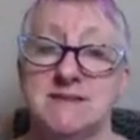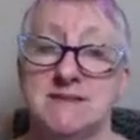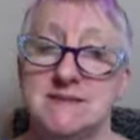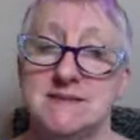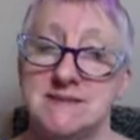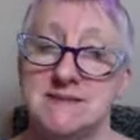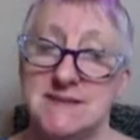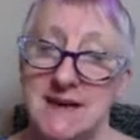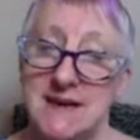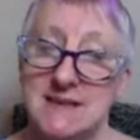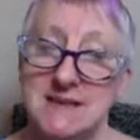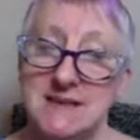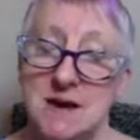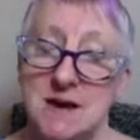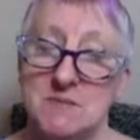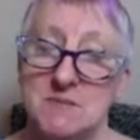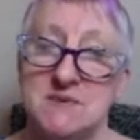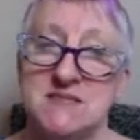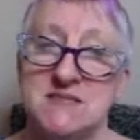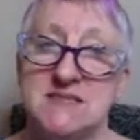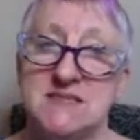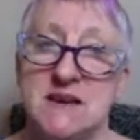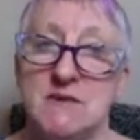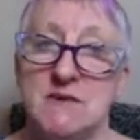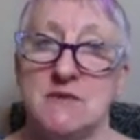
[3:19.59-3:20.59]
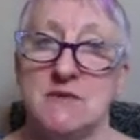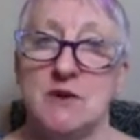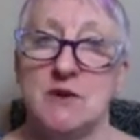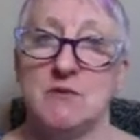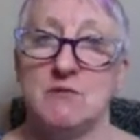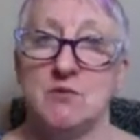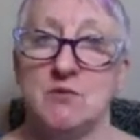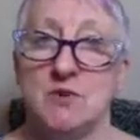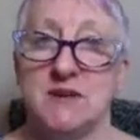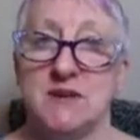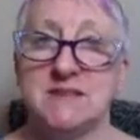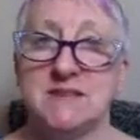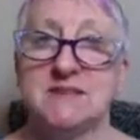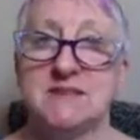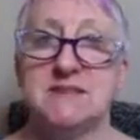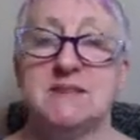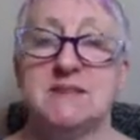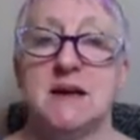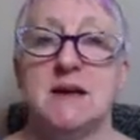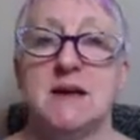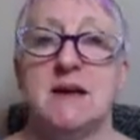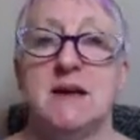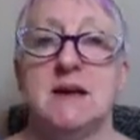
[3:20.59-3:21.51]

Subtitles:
set up Discover Your Voice